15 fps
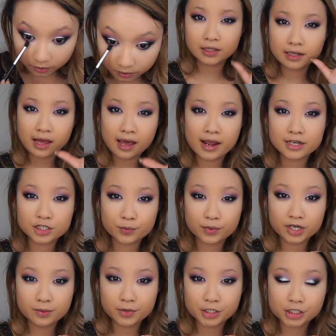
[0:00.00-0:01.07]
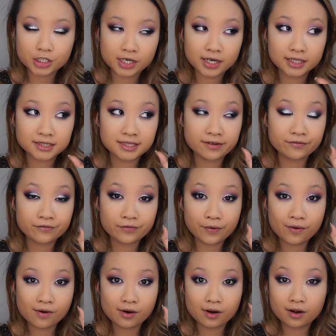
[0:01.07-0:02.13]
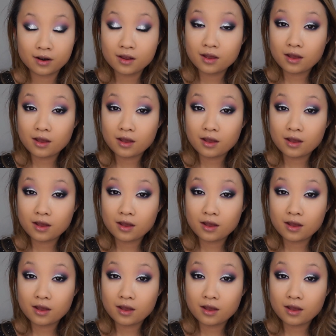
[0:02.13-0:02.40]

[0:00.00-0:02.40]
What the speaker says: My eyes are pretty much done except for